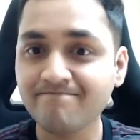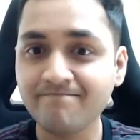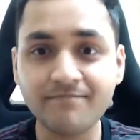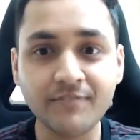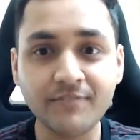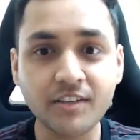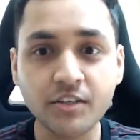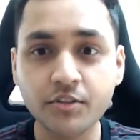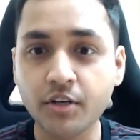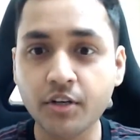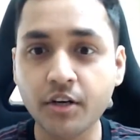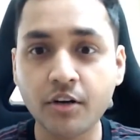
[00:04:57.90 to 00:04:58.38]

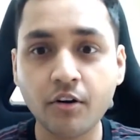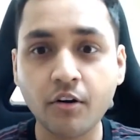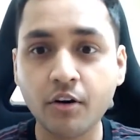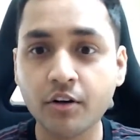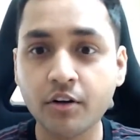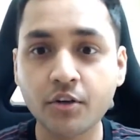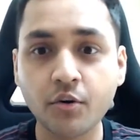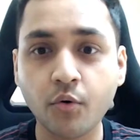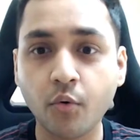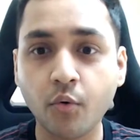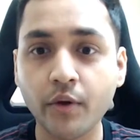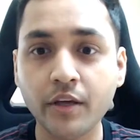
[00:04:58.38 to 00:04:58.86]
you're
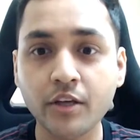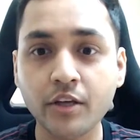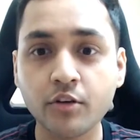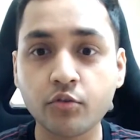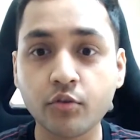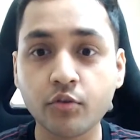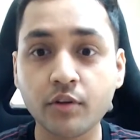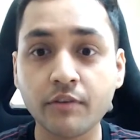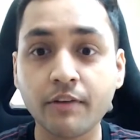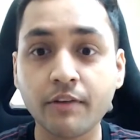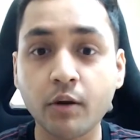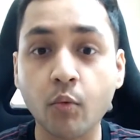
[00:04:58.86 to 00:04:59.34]
not going
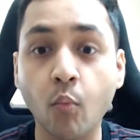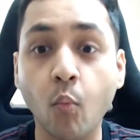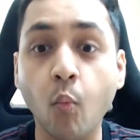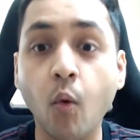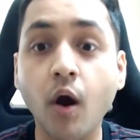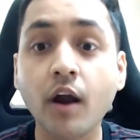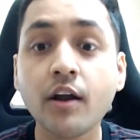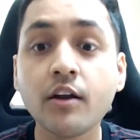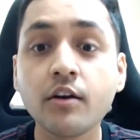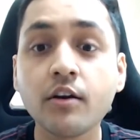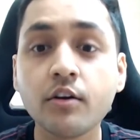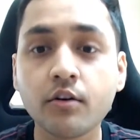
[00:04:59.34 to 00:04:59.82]
to even
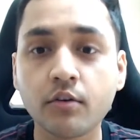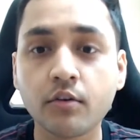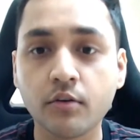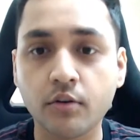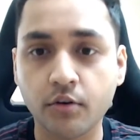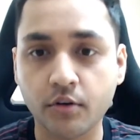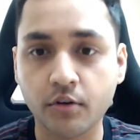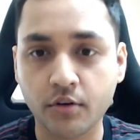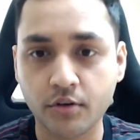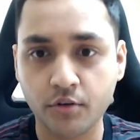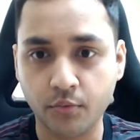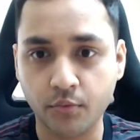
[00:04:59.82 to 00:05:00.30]
want to
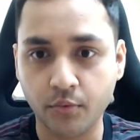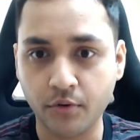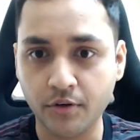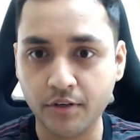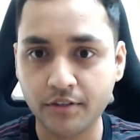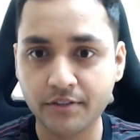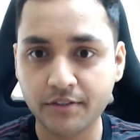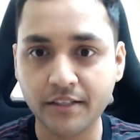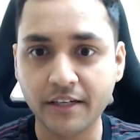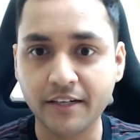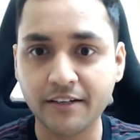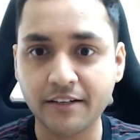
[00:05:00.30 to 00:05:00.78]
look
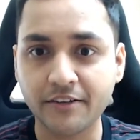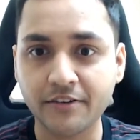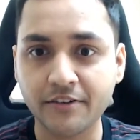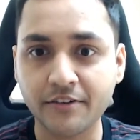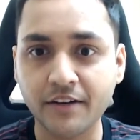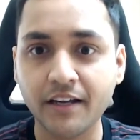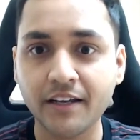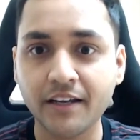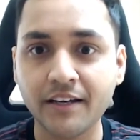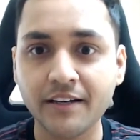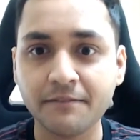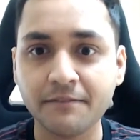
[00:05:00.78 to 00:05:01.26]
towards it,
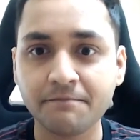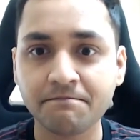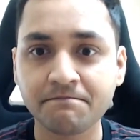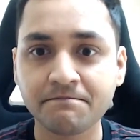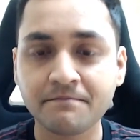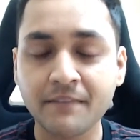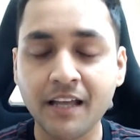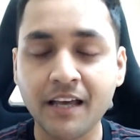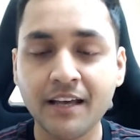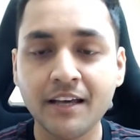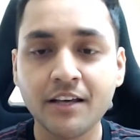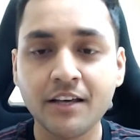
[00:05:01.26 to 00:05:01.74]
right?
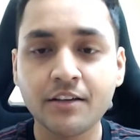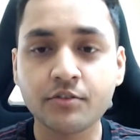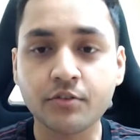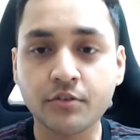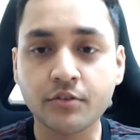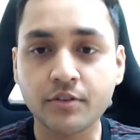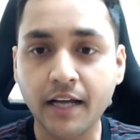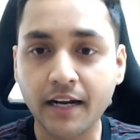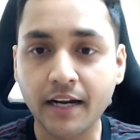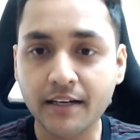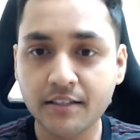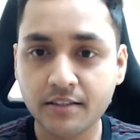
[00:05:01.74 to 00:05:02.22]
So
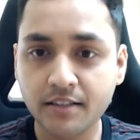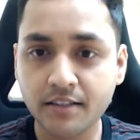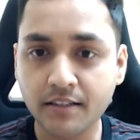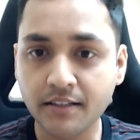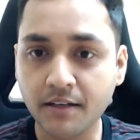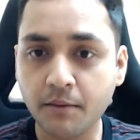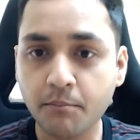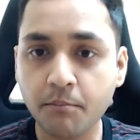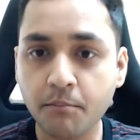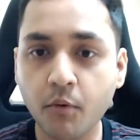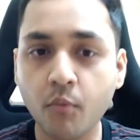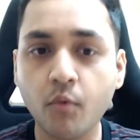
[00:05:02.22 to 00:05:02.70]
that's the
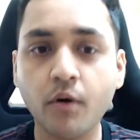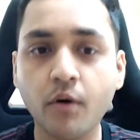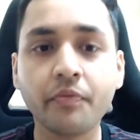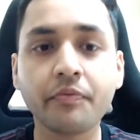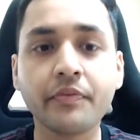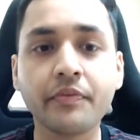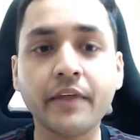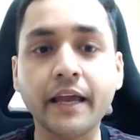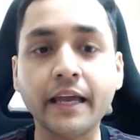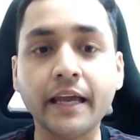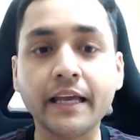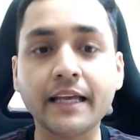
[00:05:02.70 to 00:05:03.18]
number one
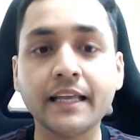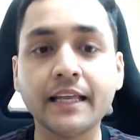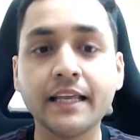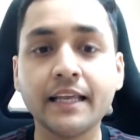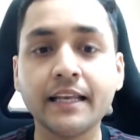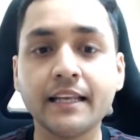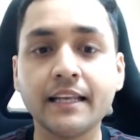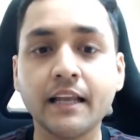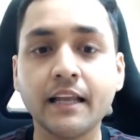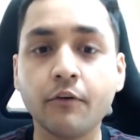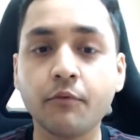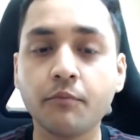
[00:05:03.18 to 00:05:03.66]
thing.
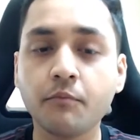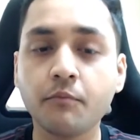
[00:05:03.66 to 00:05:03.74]
Now,